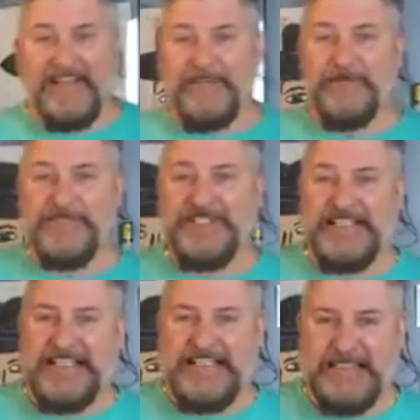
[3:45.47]
It was
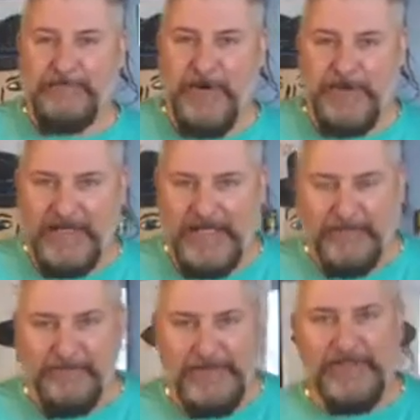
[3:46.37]
Schlitz malt
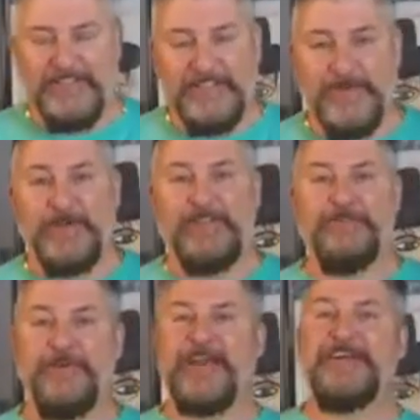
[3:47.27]
liquor bull in the
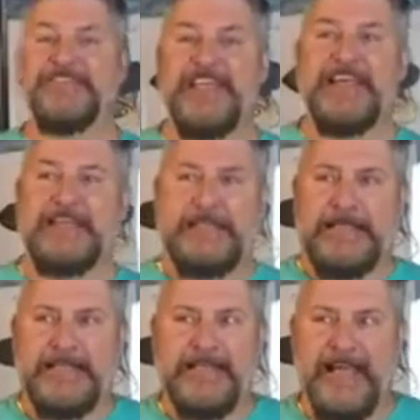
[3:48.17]
24 ounce can.
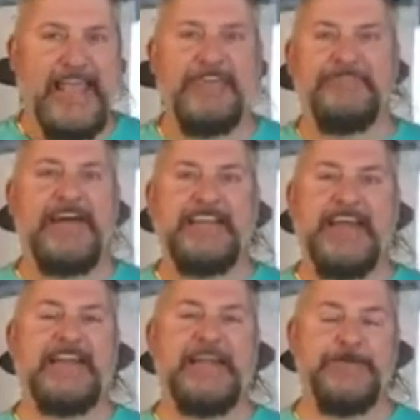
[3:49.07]
I can't find
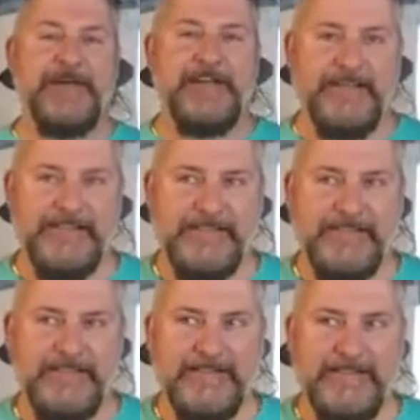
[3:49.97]
that anywhere.
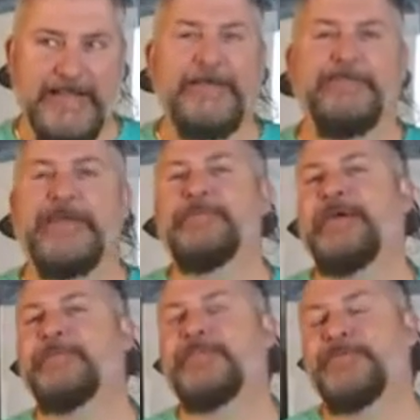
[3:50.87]
Maybe
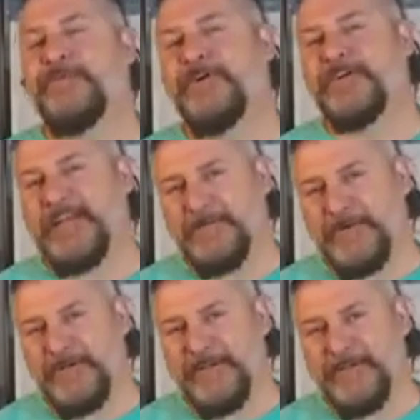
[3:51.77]
I'm in the wrong
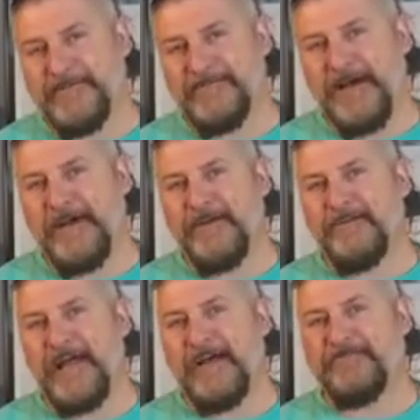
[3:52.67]
neighborhood.
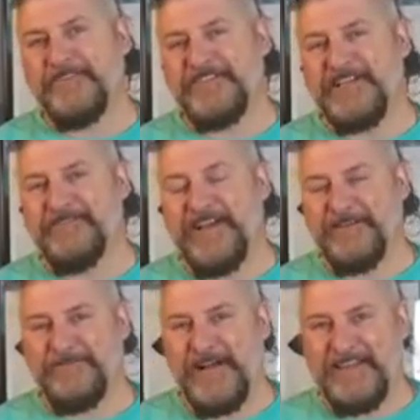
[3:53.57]
I'll have to see if I
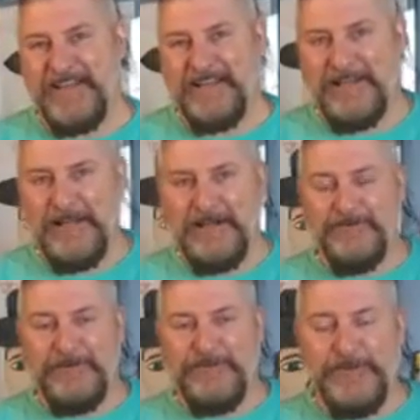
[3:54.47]
can find that
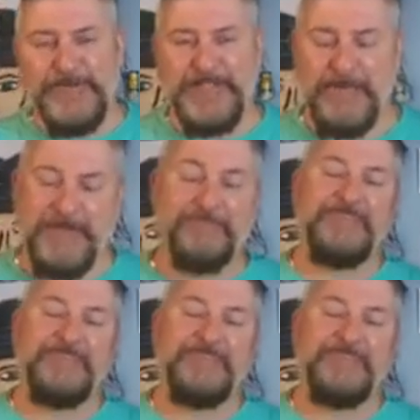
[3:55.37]
for a future taping.